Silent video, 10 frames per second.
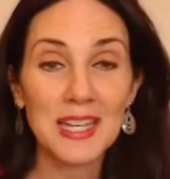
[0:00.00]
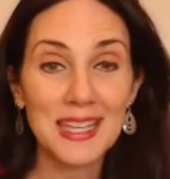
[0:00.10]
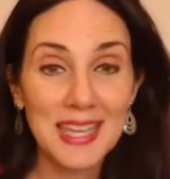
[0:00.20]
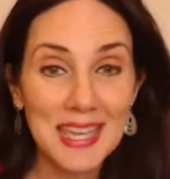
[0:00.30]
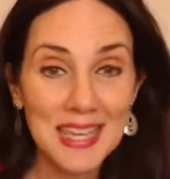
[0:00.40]

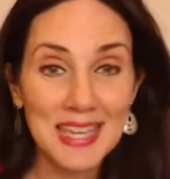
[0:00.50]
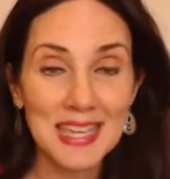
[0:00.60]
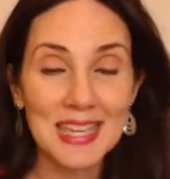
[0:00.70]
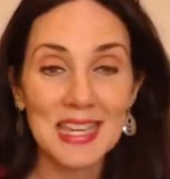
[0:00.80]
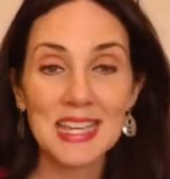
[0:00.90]

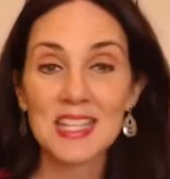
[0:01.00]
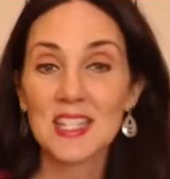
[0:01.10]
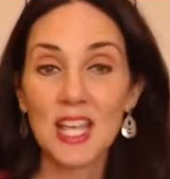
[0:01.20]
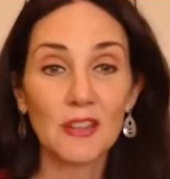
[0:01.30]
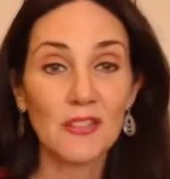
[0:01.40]
key.
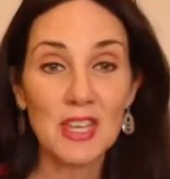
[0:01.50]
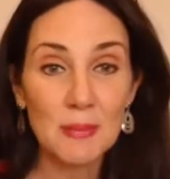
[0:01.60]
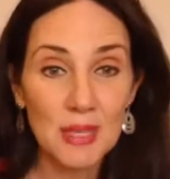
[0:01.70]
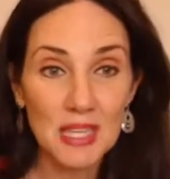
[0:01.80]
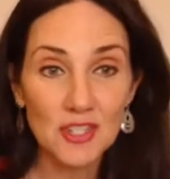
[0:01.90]

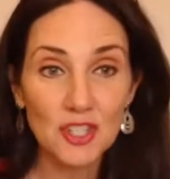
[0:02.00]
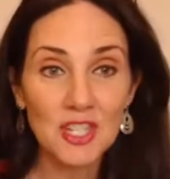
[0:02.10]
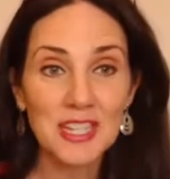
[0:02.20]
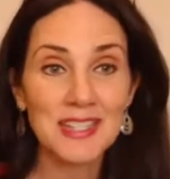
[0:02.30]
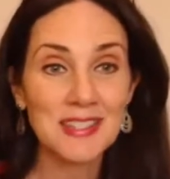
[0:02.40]
Self-image
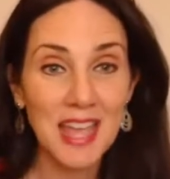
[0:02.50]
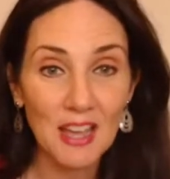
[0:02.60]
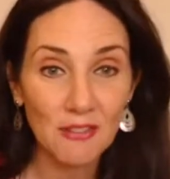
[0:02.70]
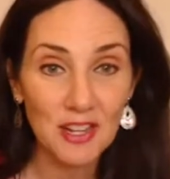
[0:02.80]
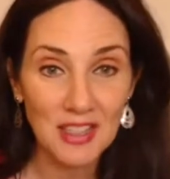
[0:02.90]
is
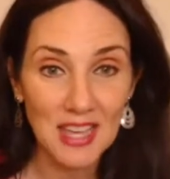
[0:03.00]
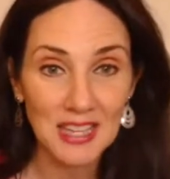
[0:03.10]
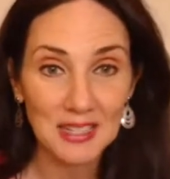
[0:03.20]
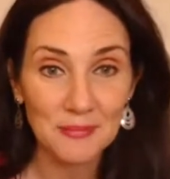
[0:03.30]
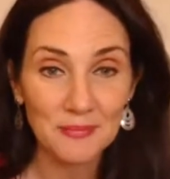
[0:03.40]

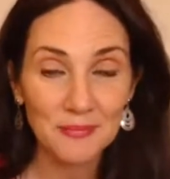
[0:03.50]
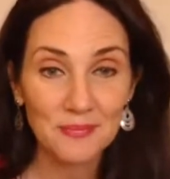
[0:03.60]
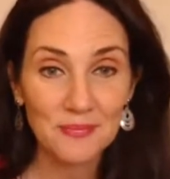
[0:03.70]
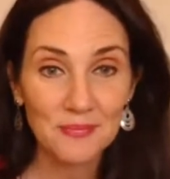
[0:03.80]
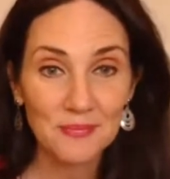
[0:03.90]
everything.
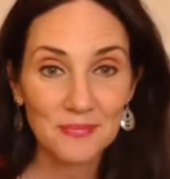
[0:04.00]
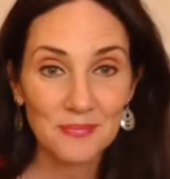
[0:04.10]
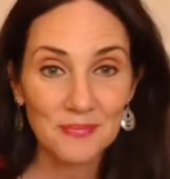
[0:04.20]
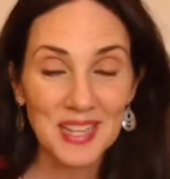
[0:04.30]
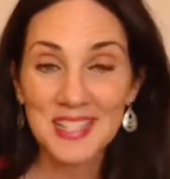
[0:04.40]

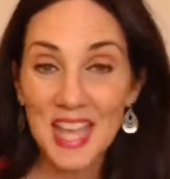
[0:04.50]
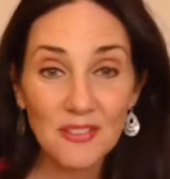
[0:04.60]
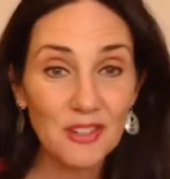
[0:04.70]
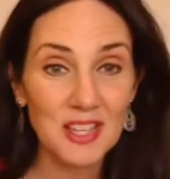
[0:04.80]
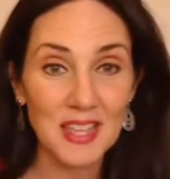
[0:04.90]
It's
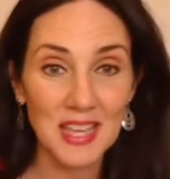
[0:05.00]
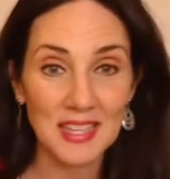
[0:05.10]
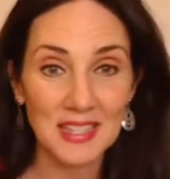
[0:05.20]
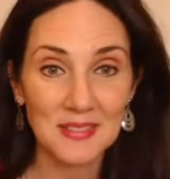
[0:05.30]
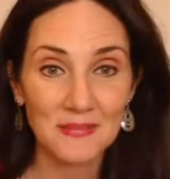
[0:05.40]
everything.
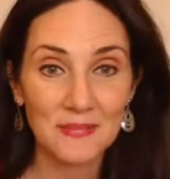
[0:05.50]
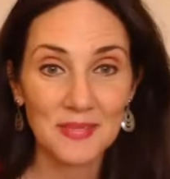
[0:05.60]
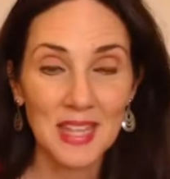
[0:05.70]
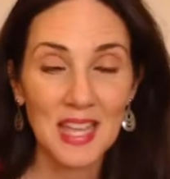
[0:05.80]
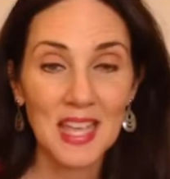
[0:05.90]

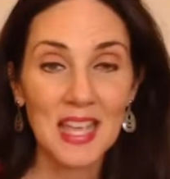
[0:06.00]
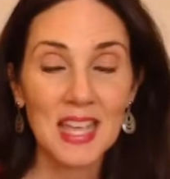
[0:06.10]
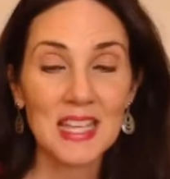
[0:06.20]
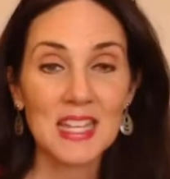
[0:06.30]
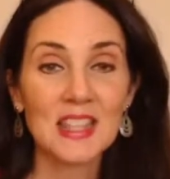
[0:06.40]

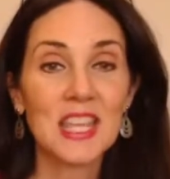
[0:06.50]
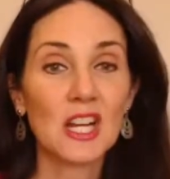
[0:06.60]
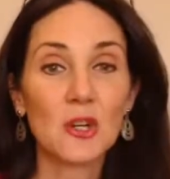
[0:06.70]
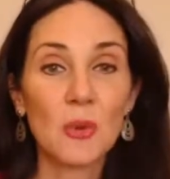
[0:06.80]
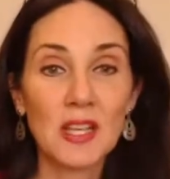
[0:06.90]

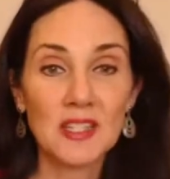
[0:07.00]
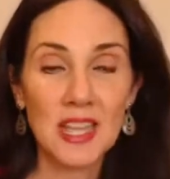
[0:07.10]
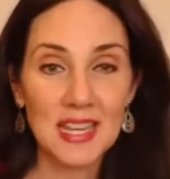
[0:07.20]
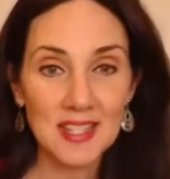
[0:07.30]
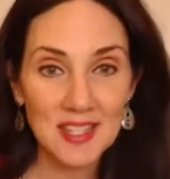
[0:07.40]
There was
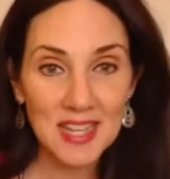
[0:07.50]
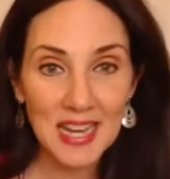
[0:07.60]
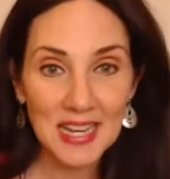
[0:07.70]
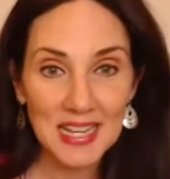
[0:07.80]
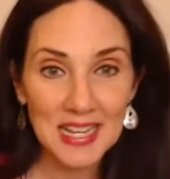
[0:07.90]
a
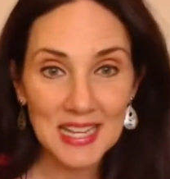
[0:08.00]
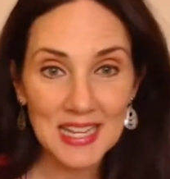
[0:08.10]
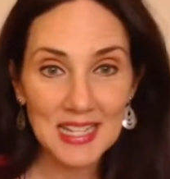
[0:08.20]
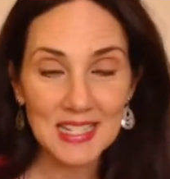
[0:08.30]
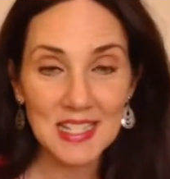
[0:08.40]
study
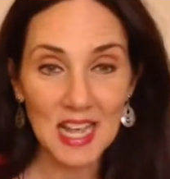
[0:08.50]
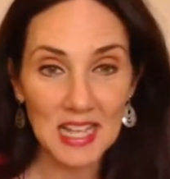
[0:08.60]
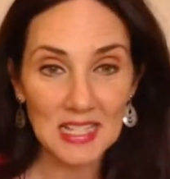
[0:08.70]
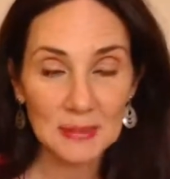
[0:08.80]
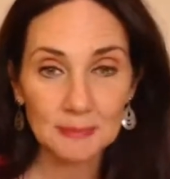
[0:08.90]

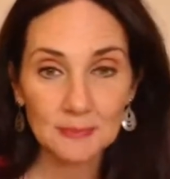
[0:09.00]
done